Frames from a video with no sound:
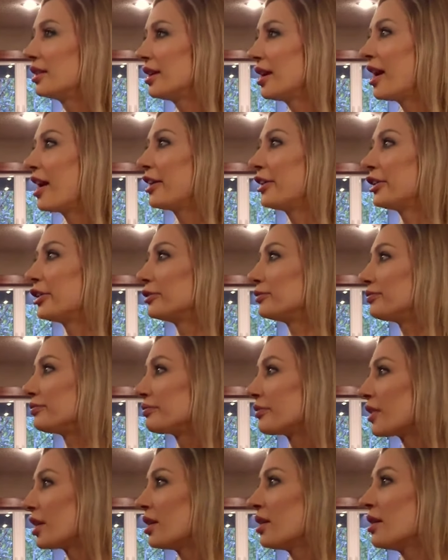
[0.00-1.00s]
I know.
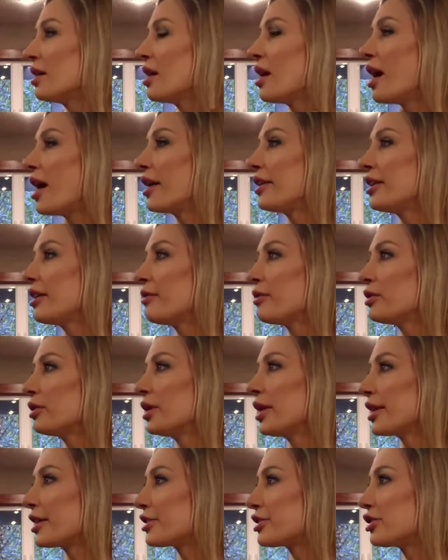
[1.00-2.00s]
I never
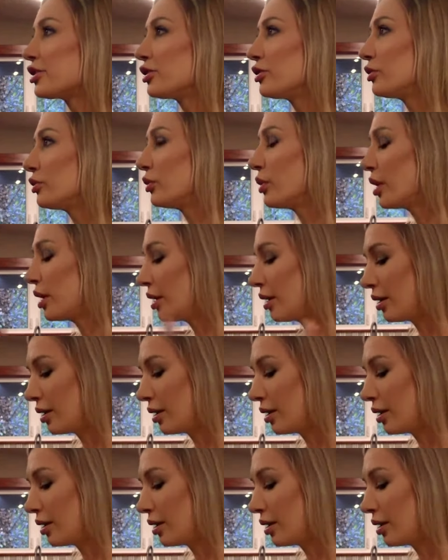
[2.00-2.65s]
like to